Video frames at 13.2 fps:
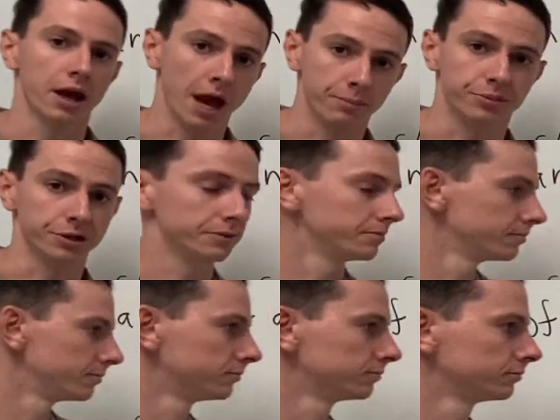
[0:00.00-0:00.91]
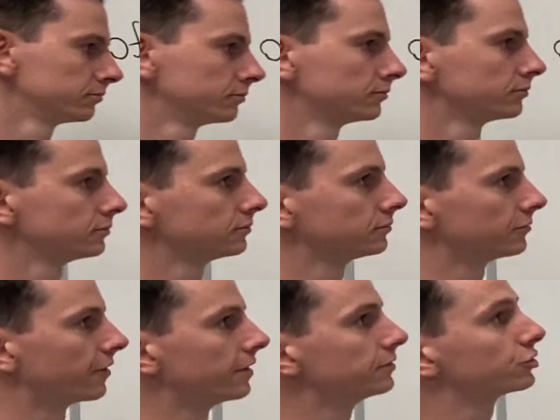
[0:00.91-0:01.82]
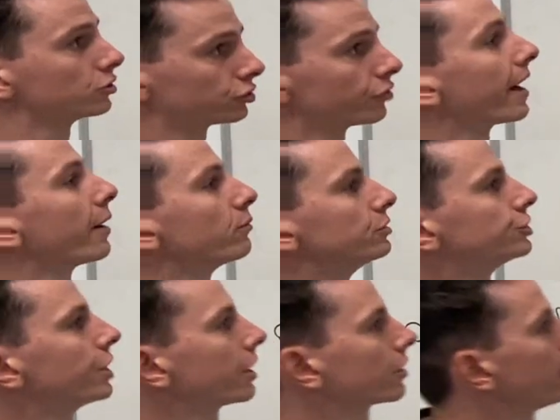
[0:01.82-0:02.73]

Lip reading: empty. All right, so that would check